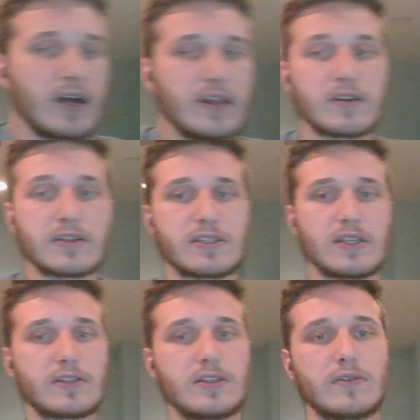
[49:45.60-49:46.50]
$5
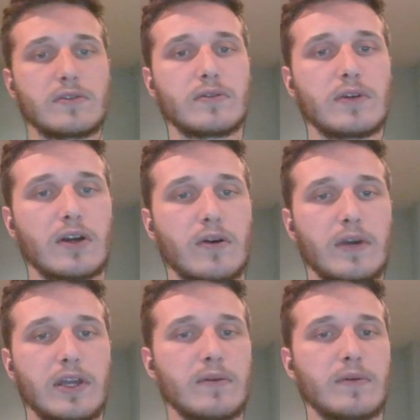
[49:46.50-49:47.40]
into a
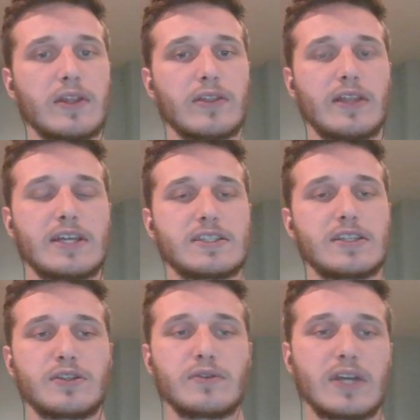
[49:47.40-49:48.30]
coin with less
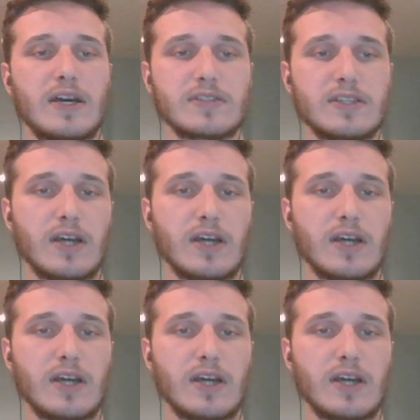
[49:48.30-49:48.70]
than $2,000